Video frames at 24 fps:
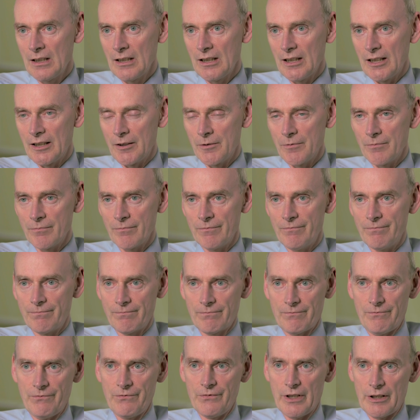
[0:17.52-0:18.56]
in
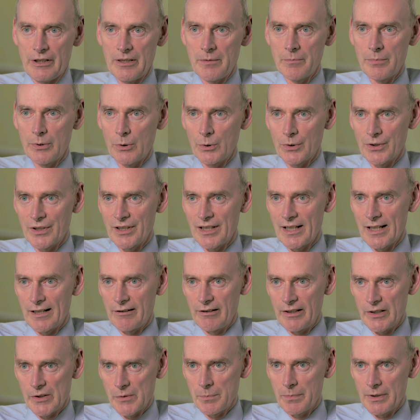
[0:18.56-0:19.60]
very important
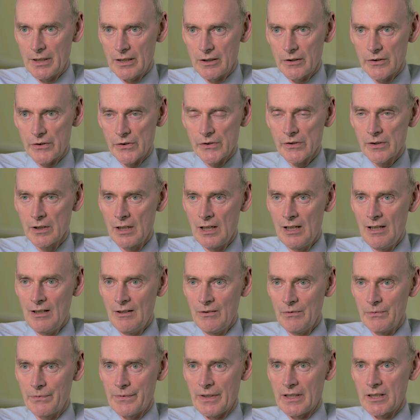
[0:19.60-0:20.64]
areas, because
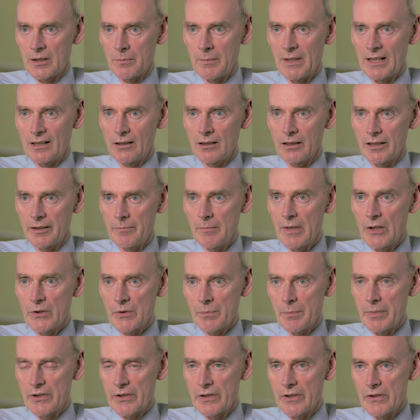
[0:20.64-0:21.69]
fundamentally
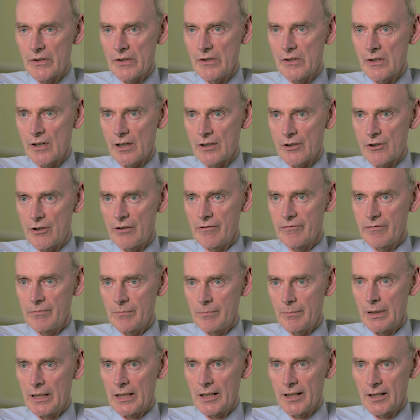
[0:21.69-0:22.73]
most businesses are driven
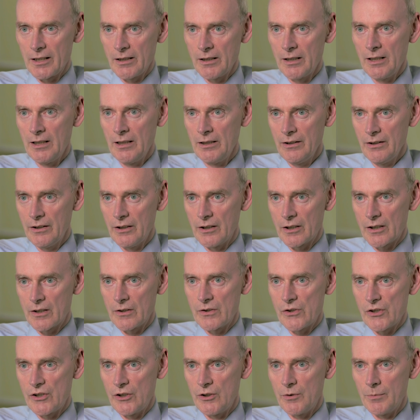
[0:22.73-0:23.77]
by the
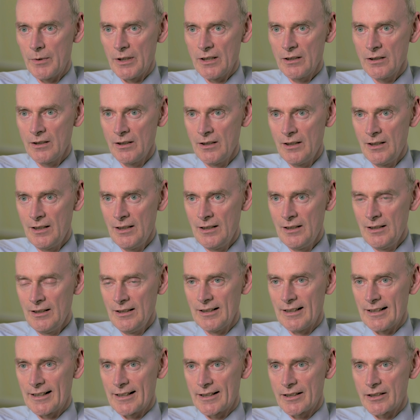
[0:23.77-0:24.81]
consumer,
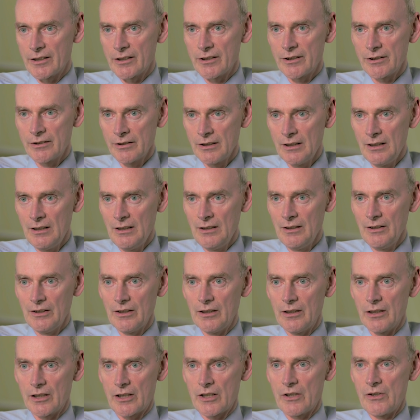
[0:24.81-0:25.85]
and
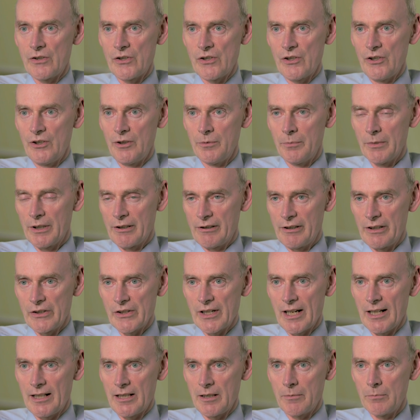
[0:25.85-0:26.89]
the consumer is
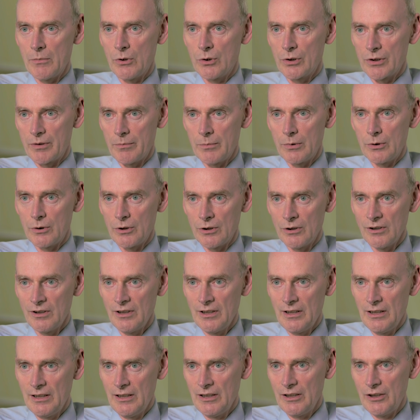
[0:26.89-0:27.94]
getting more and more
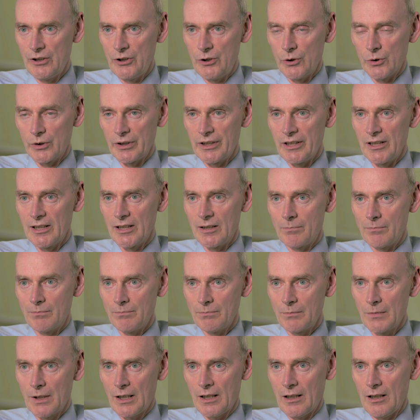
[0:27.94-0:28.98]
joined up
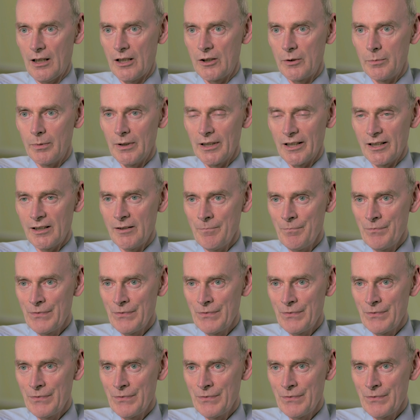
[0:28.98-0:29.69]
globally.